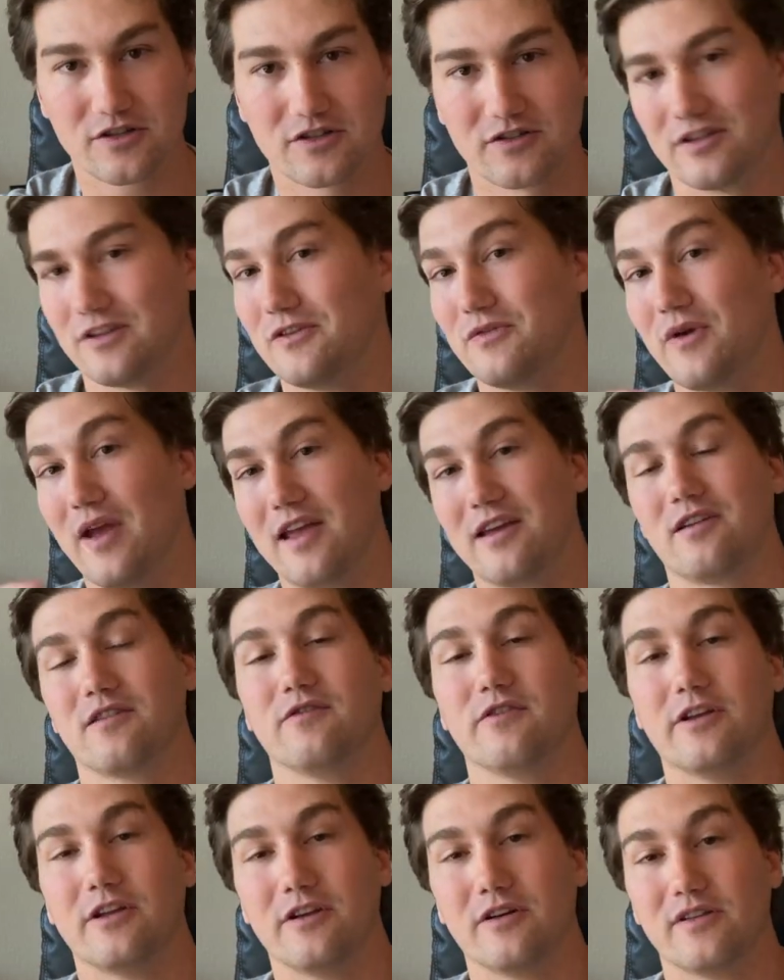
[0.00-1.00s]
the new Anchor
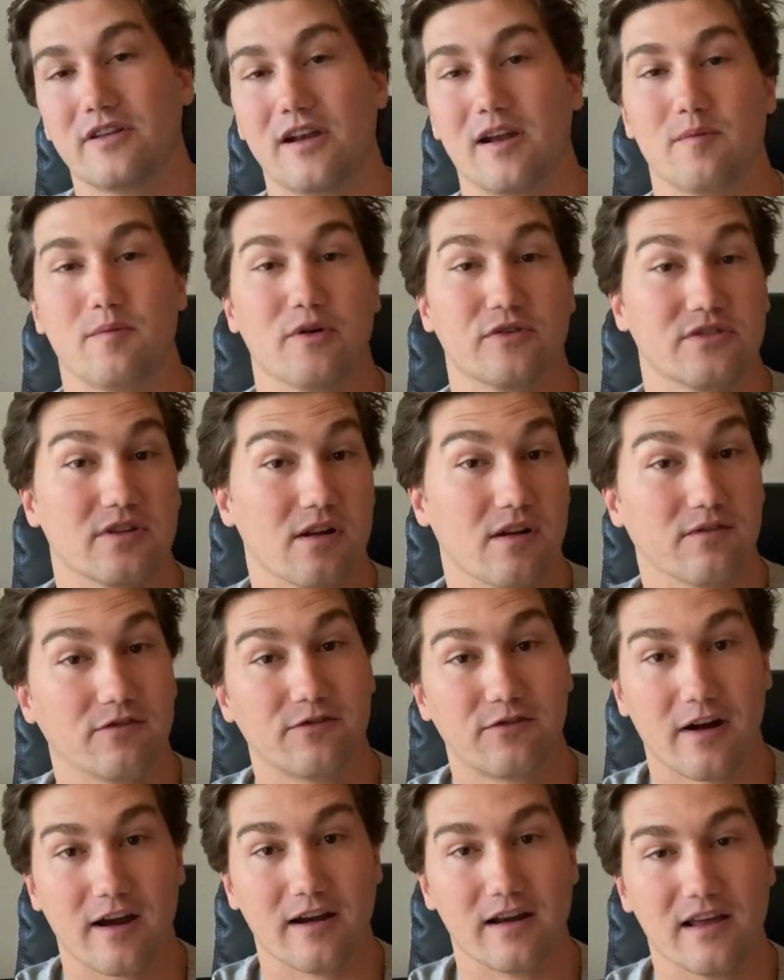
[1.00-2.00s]
video that I posted on
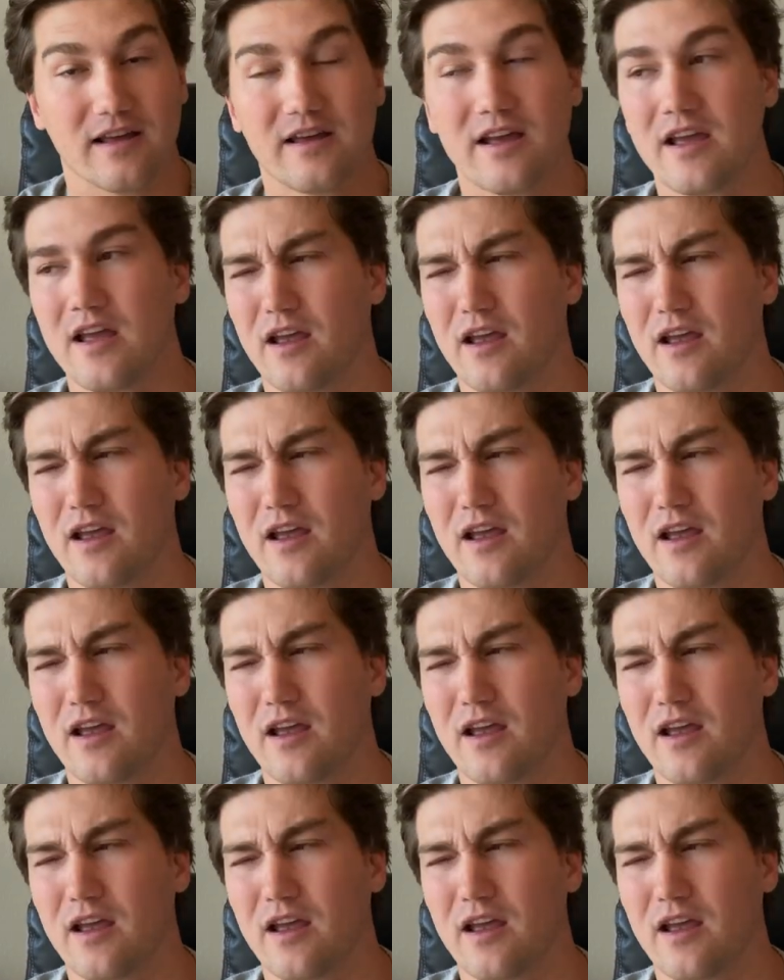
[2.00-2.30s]
Friday,